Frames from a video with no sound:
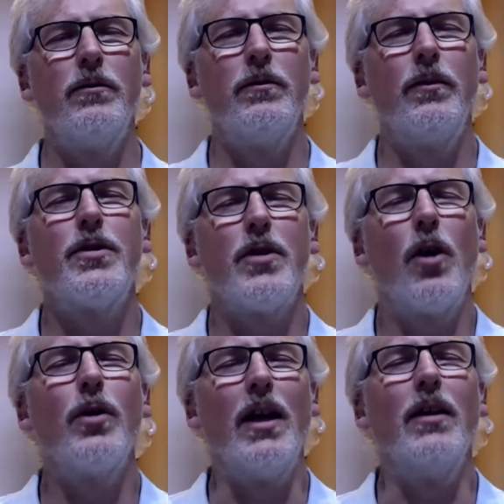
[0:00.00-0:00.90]

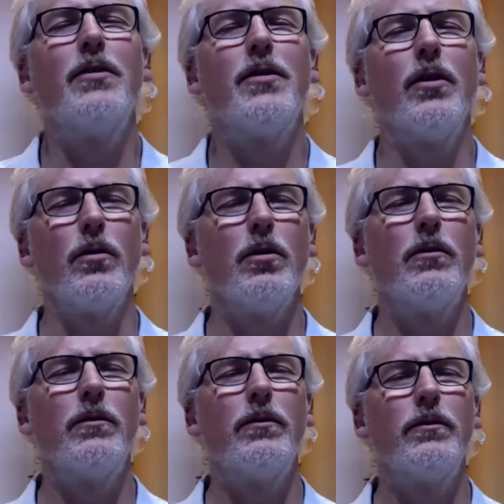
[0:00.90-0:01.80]
soak into
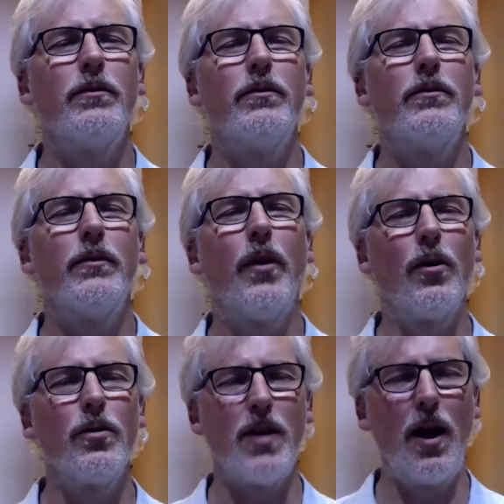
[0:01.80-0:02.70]

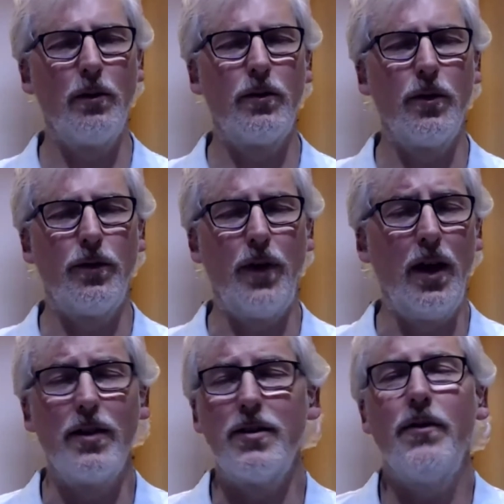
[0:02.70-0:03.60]
those helpful
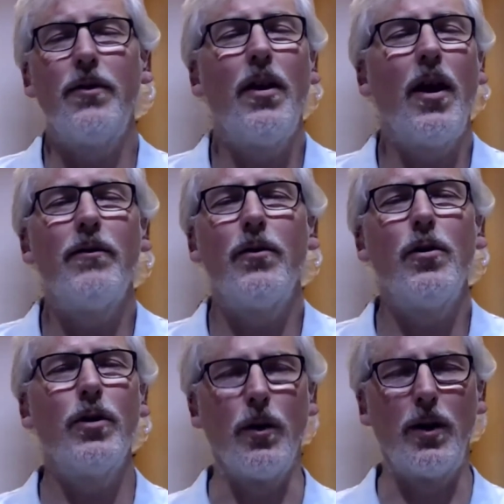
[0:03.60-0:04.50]
feelings if they're there
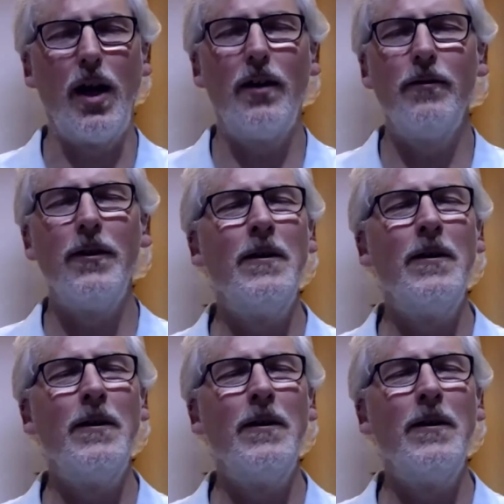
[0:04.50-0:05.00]
for you. Again,